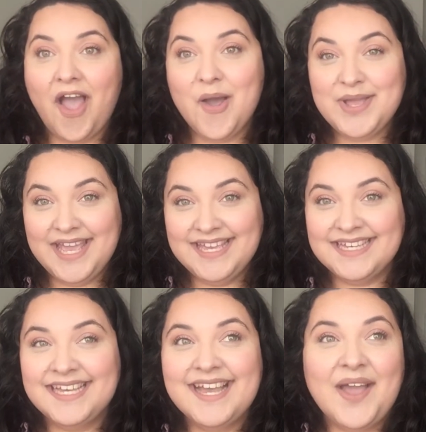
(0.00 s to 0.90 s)

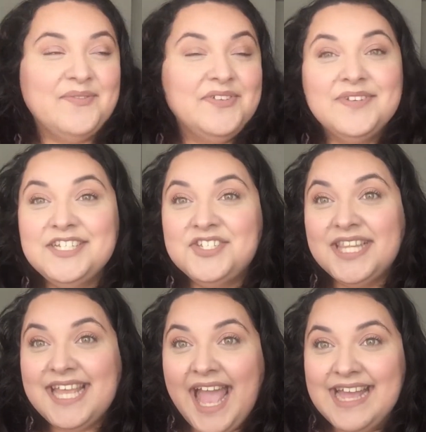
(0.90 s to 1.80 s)
Okay, we reached
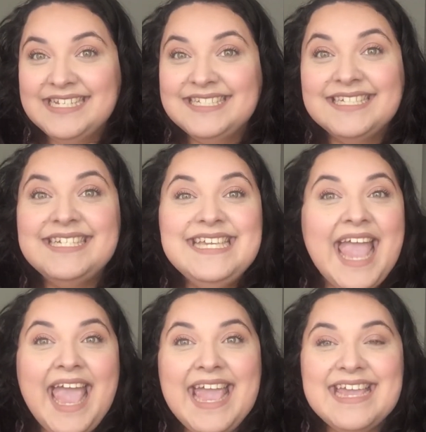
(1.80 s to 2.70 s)
the end.
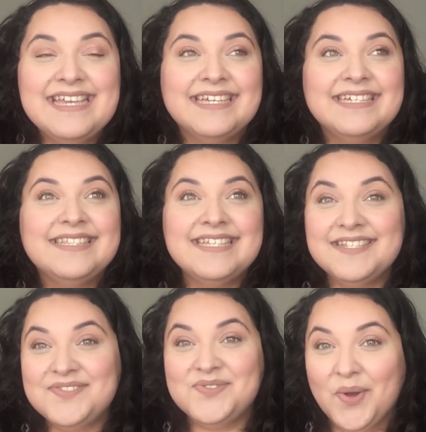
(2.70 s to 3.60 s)
Yay! This
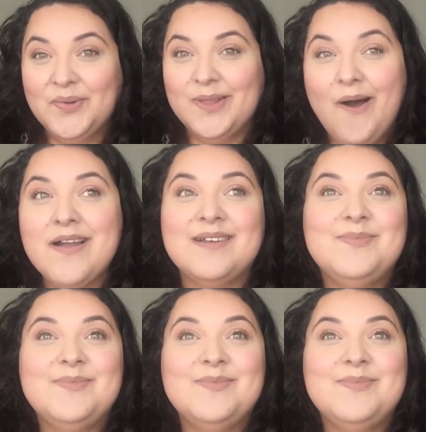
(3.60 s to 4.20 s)
is so long.